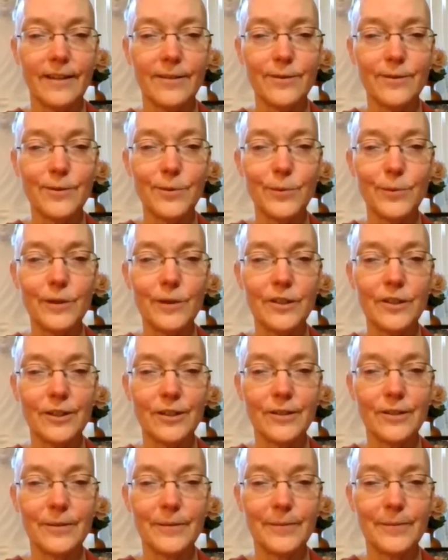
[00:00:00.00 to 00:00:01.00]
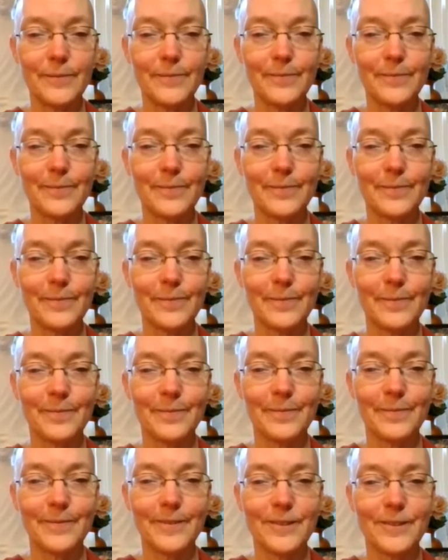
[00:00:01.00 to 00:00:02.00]
as you wish.
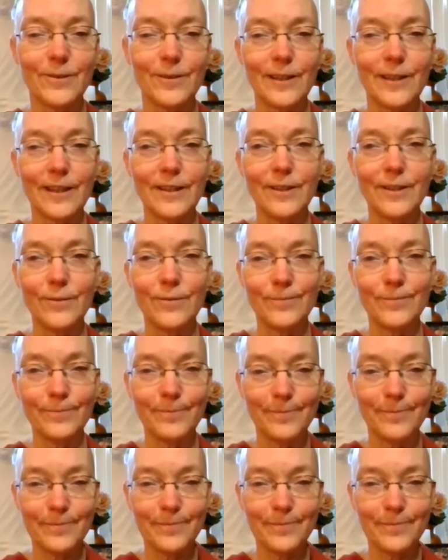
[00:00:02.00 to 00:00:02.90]
So thank you.